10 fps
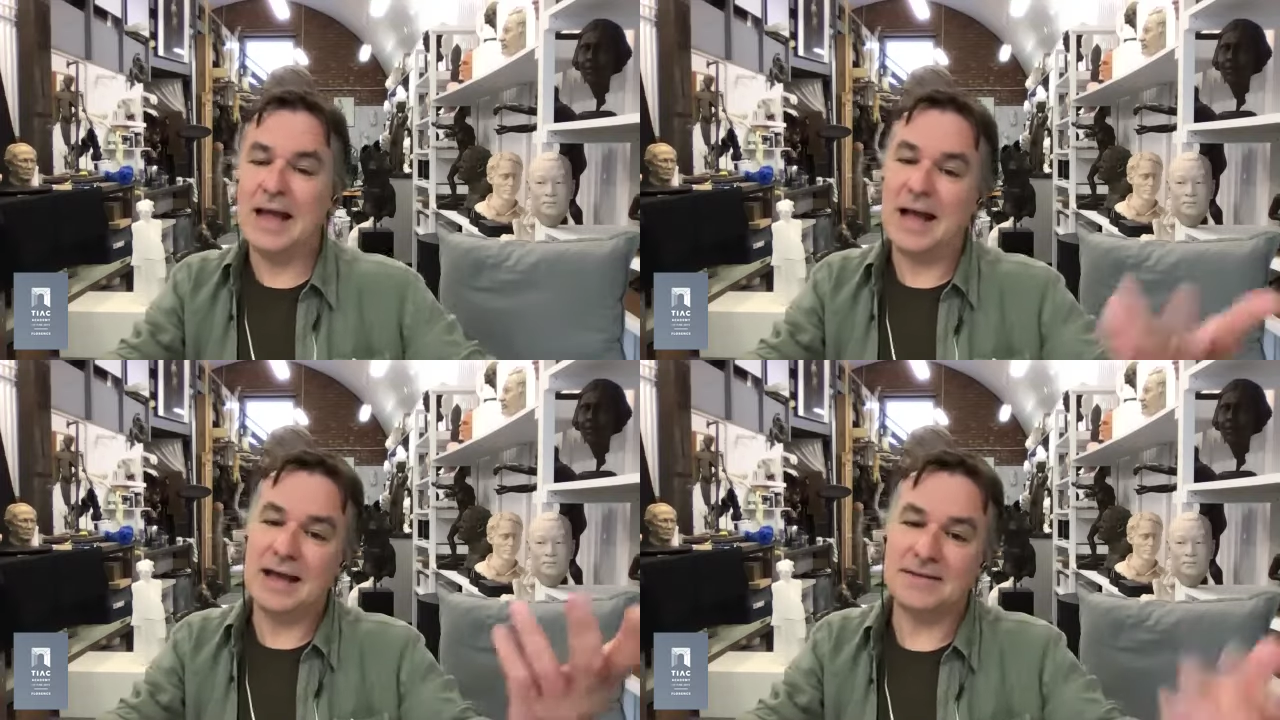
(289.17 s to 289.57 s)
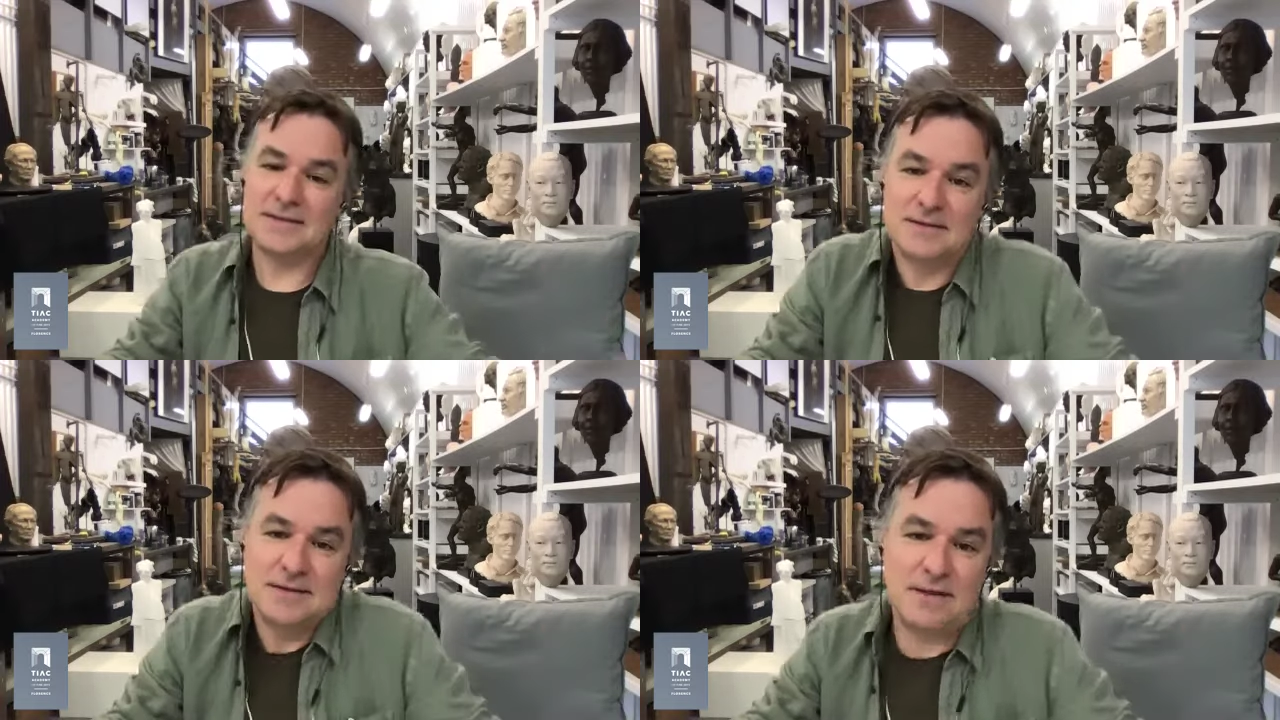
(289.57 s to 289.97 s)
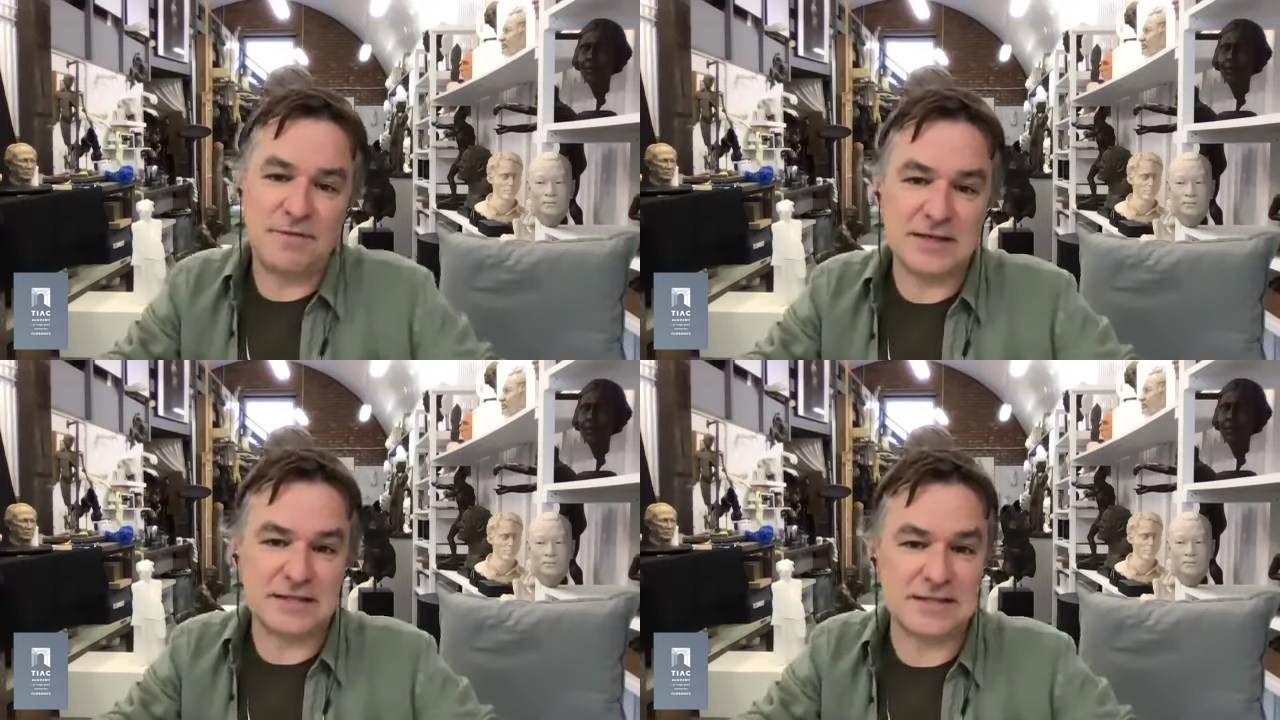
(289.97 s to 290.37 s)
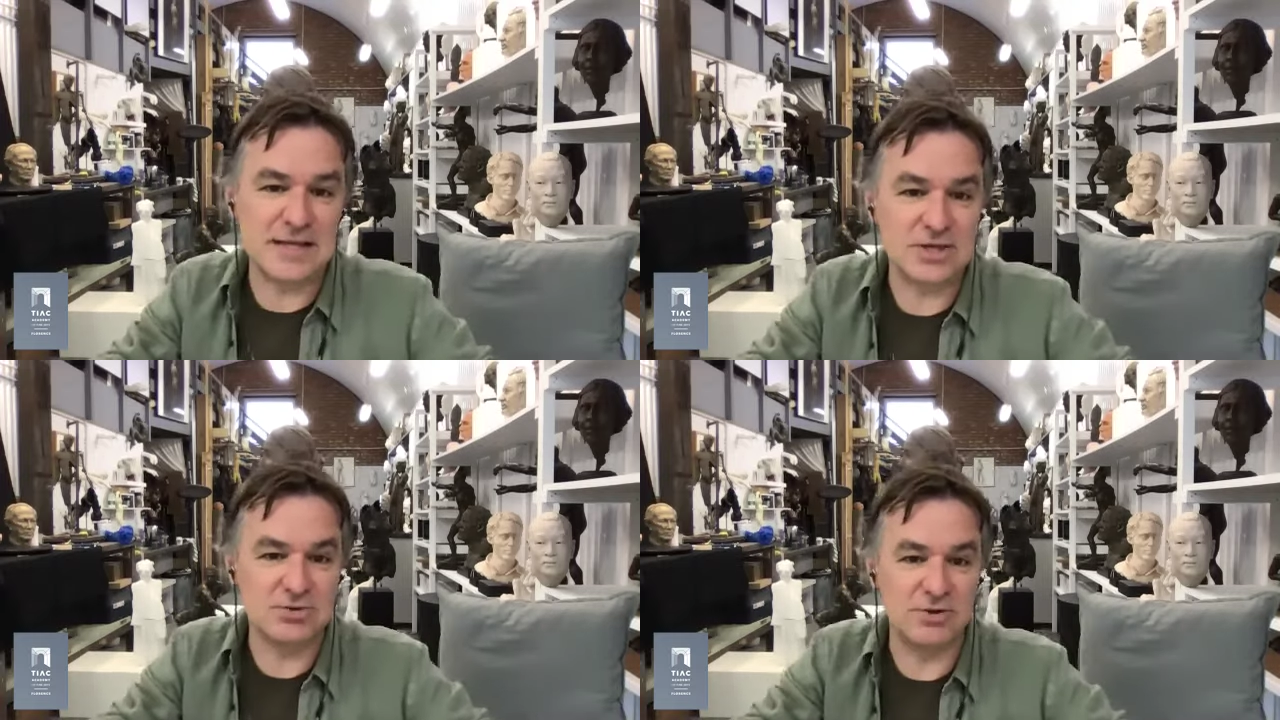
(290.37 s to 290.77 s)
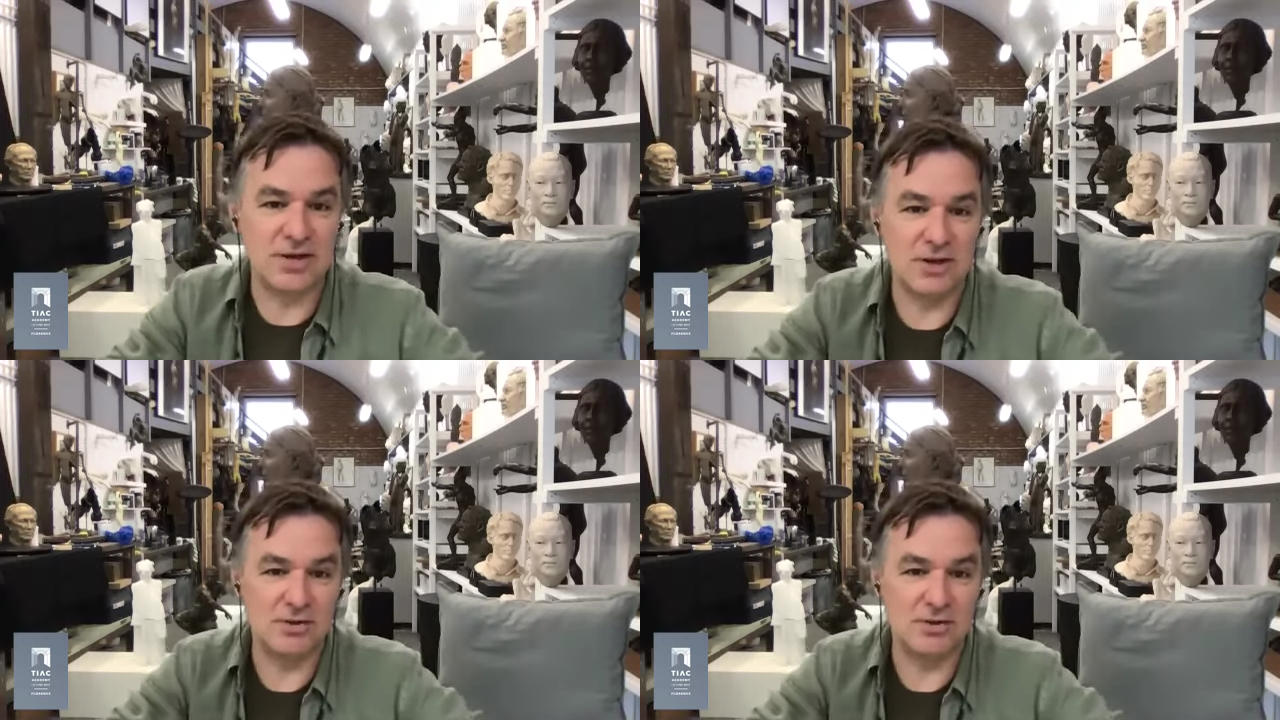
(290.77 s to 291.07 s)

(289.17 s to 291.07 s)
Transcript: And if there's a teacher in you,